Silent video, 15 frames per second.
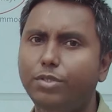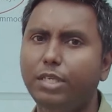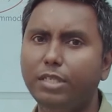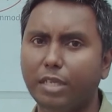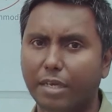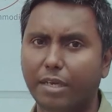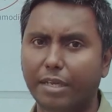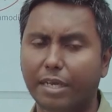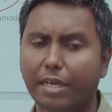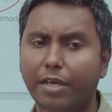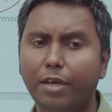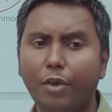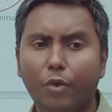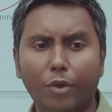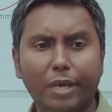it earlier.
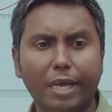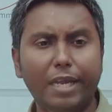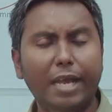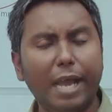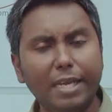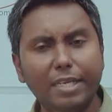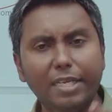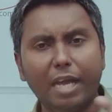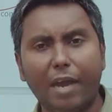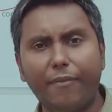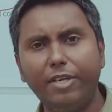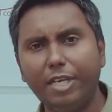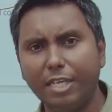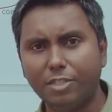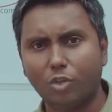Okay, and in our
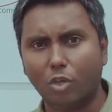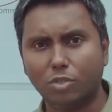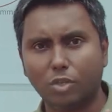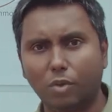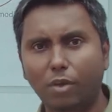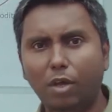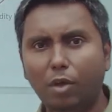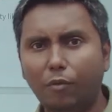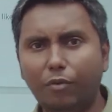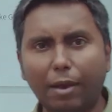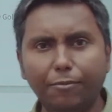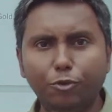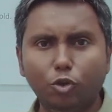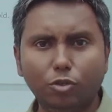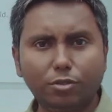test also we
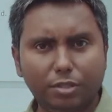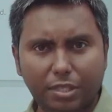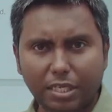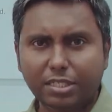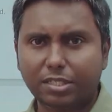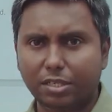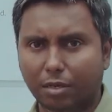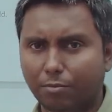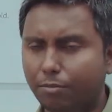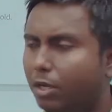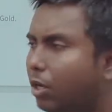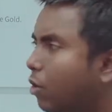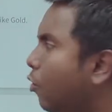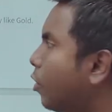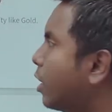have used this term.
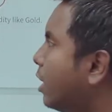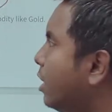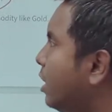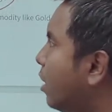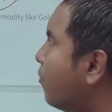Okay, here